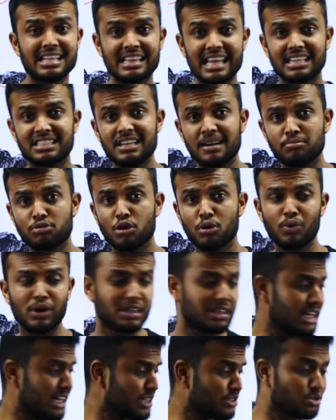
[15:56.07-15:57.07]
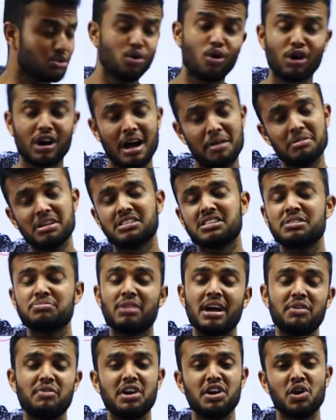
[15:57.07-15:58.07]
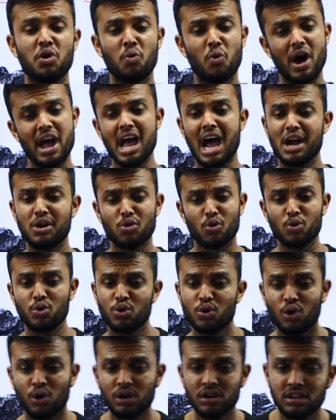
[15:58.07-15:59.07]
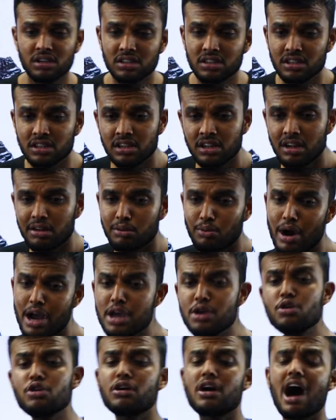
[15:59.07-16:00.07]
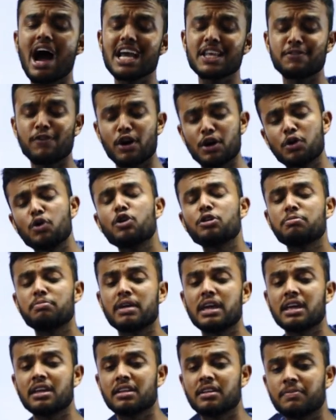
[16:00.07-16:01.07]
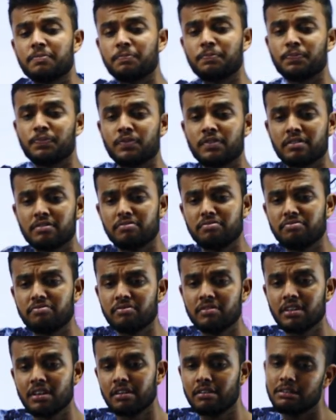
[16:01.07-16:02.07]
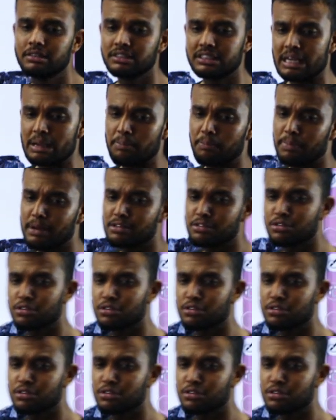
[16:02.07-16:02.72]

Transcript: exams over, there is no comments in my video. Why? I don't know. Why you guys forgot me? Simply